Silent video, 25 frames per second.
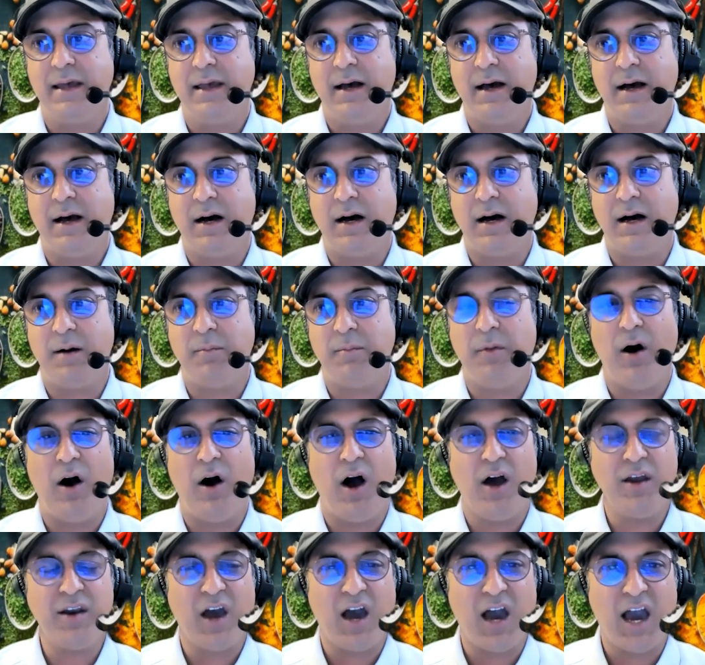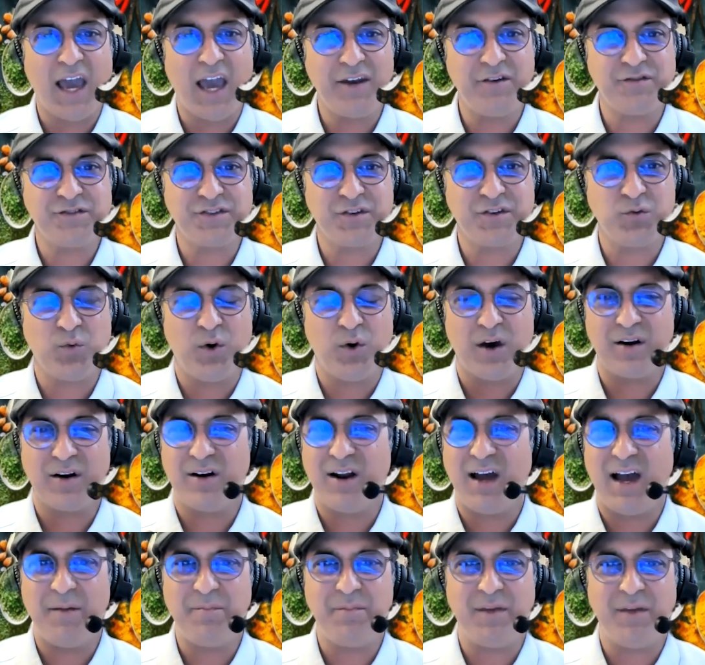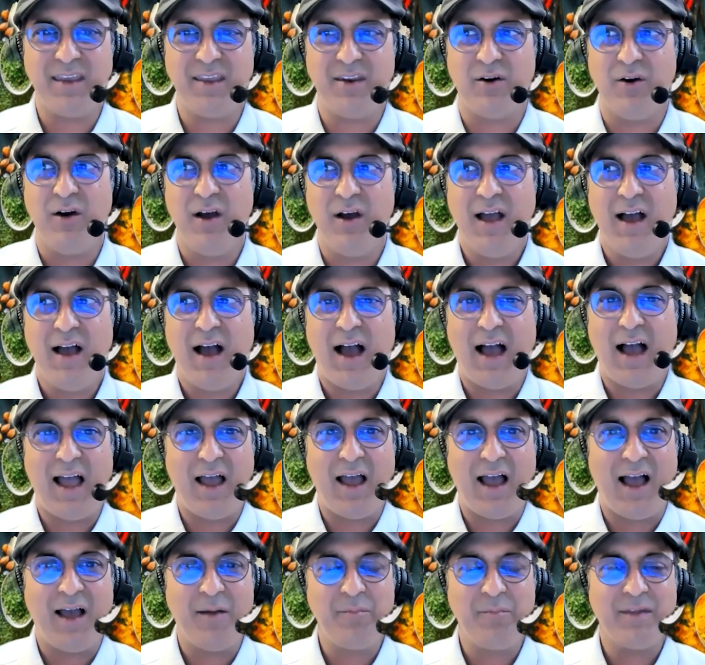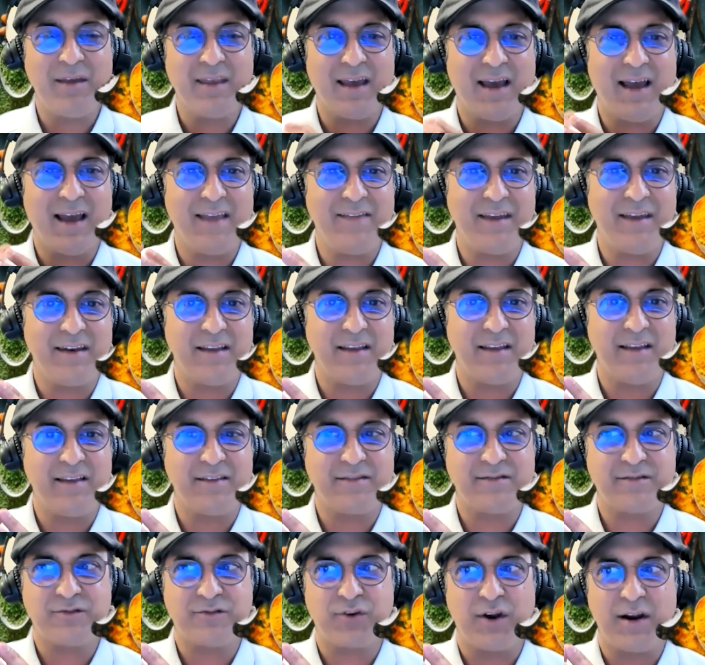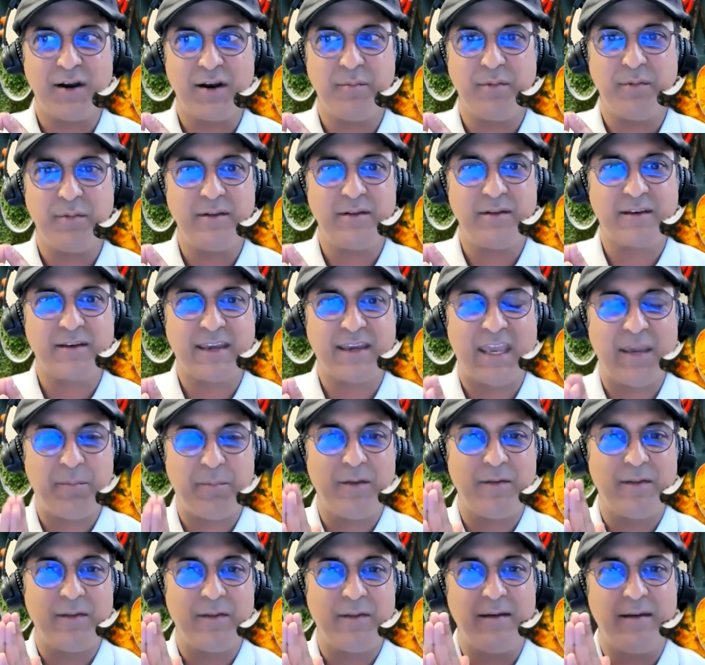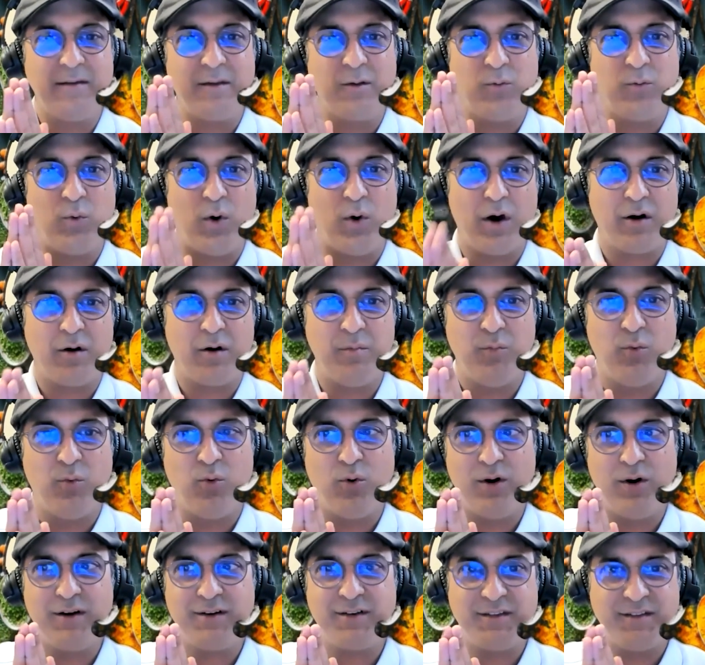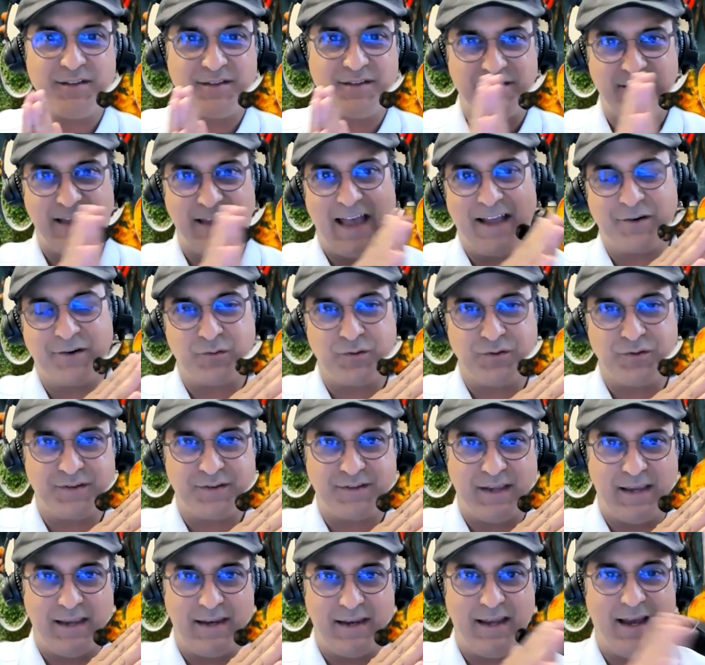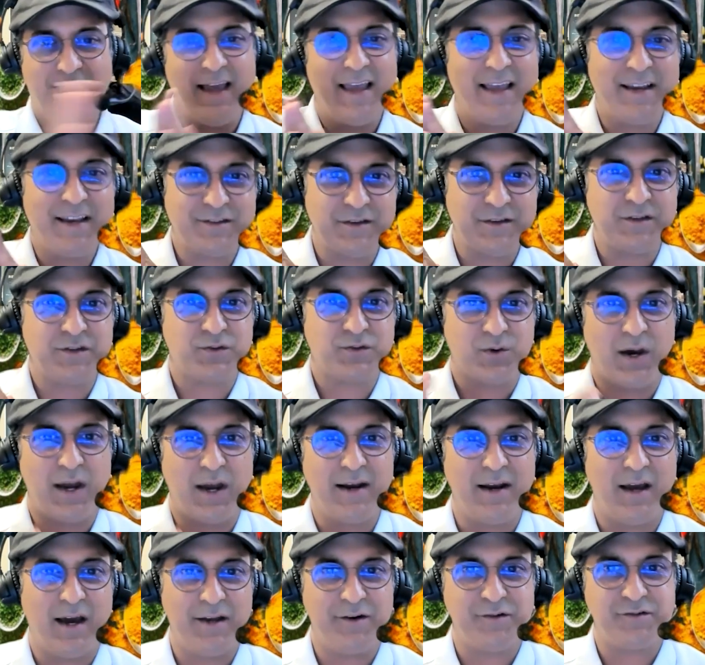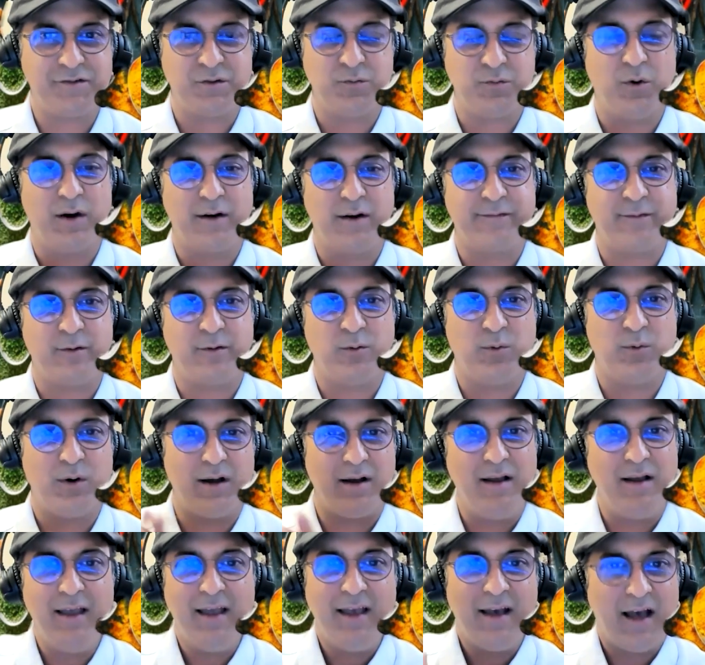Um, on hydrogen water, I'm not, you know, I, am the guy that is trying to be keeping the, the water more into this natural state. I actually tried hydrogen water for a while.